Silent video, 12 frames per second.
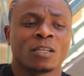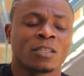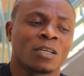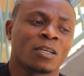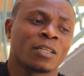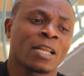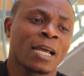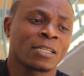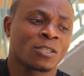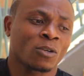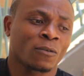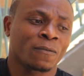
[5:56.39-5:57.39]
the
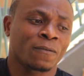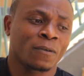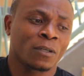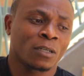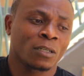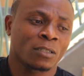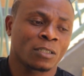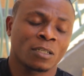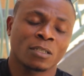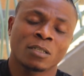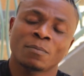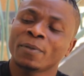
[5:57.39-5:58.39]
lights of uh,
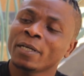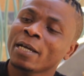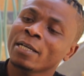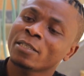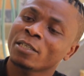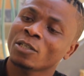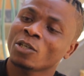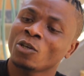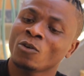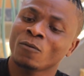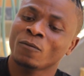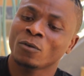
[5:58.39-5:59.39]
the the players in
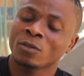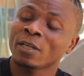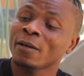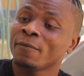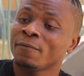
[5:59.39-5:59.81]
Kiyovu they are